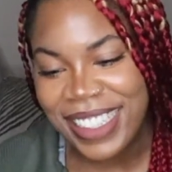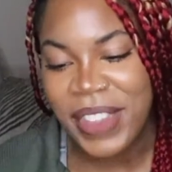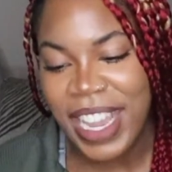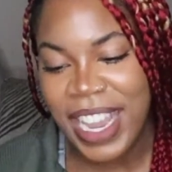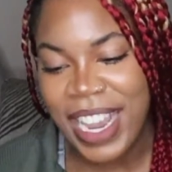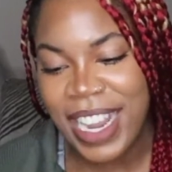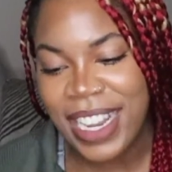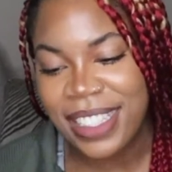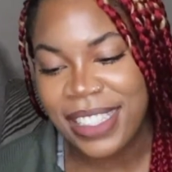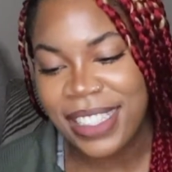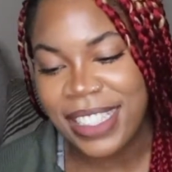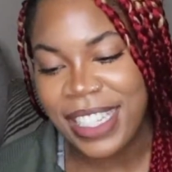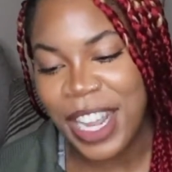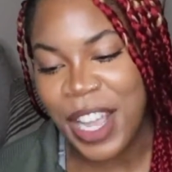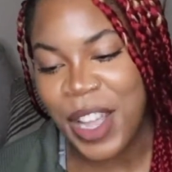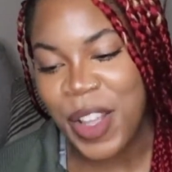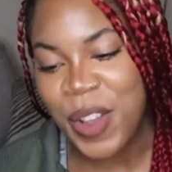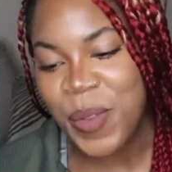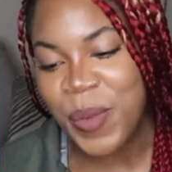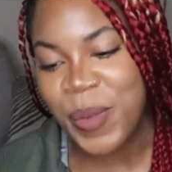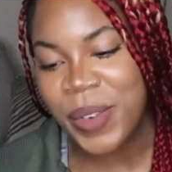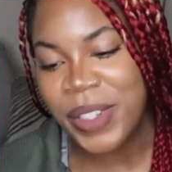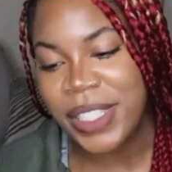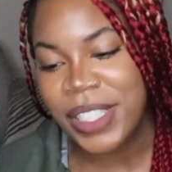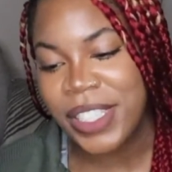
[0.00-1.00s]
Hands
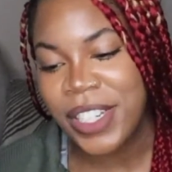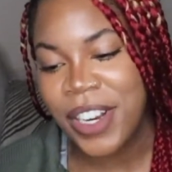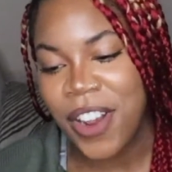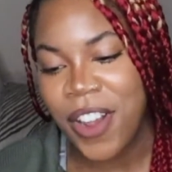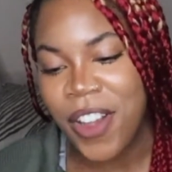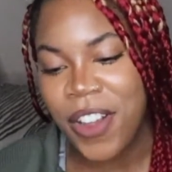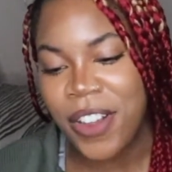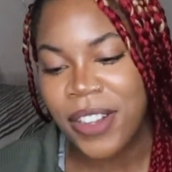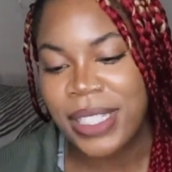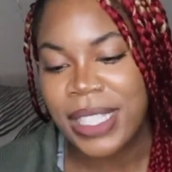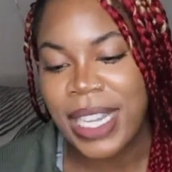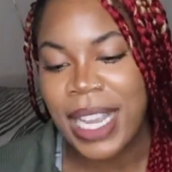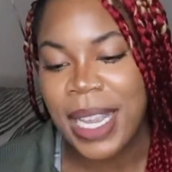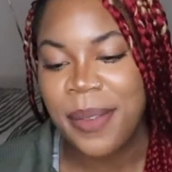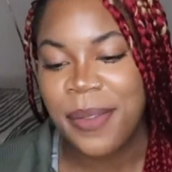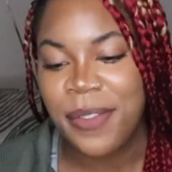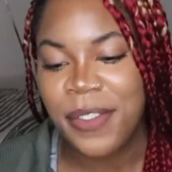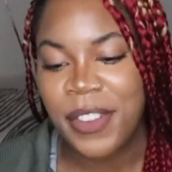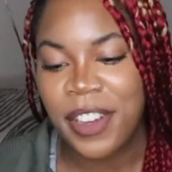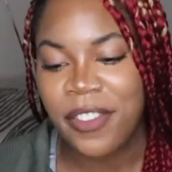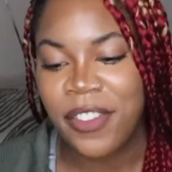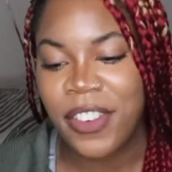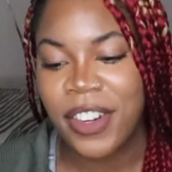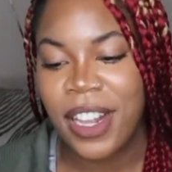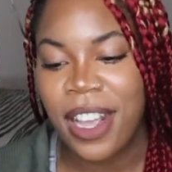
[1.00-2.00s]
down, what's your all time
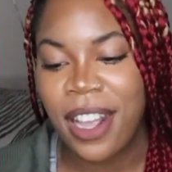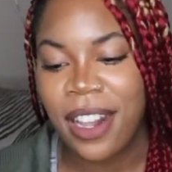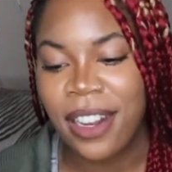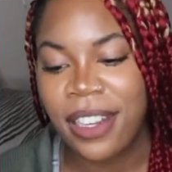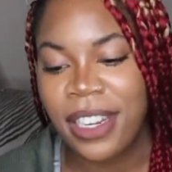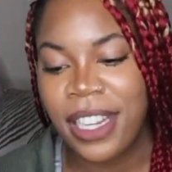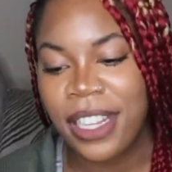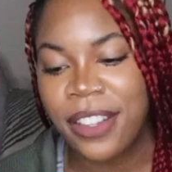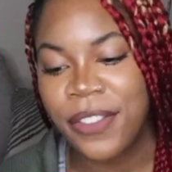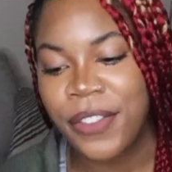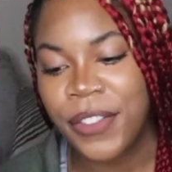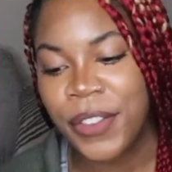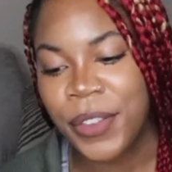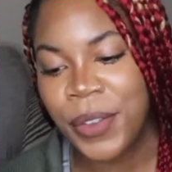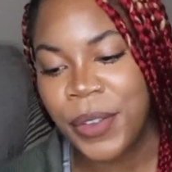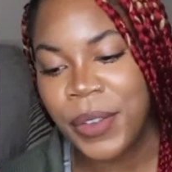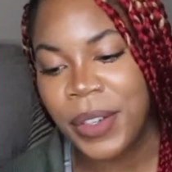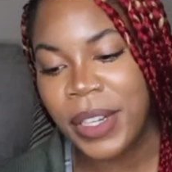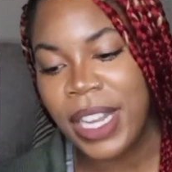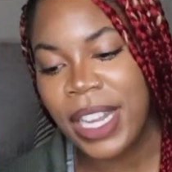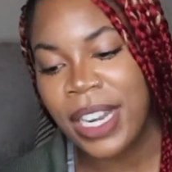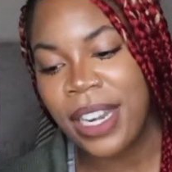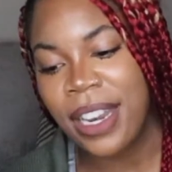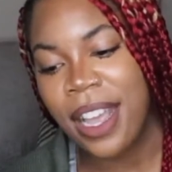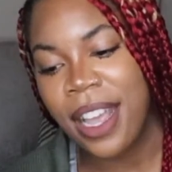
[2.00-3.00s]
favorite holiday
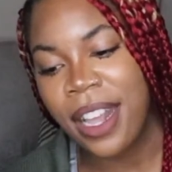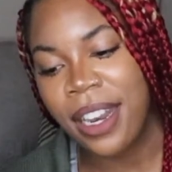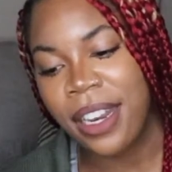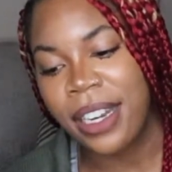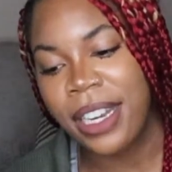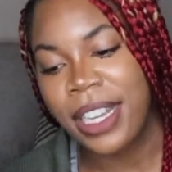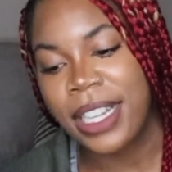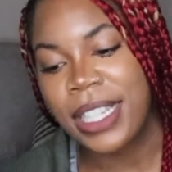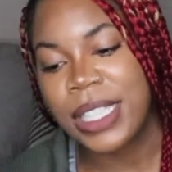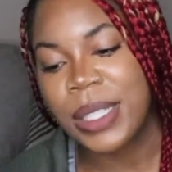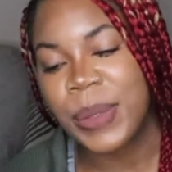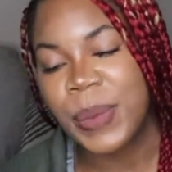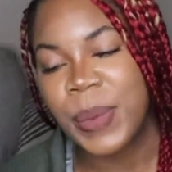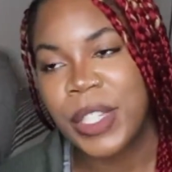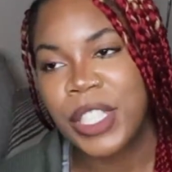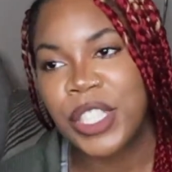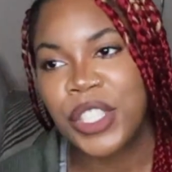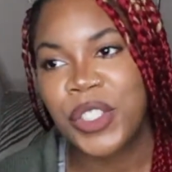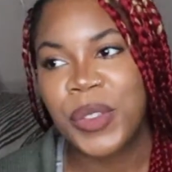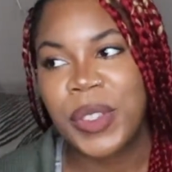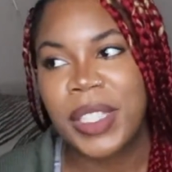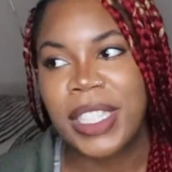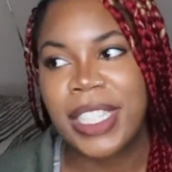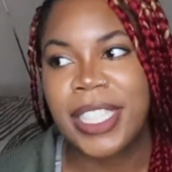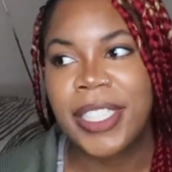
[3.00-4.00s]
food and holiday sweet
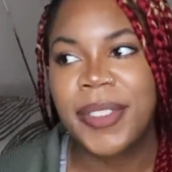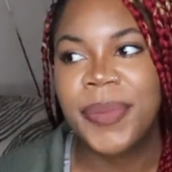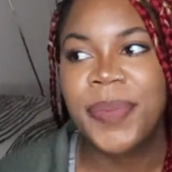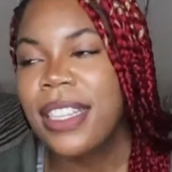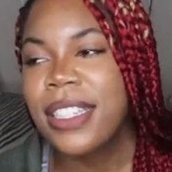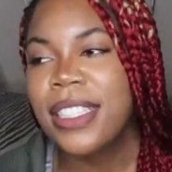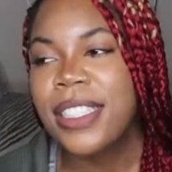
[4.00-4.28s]
treat?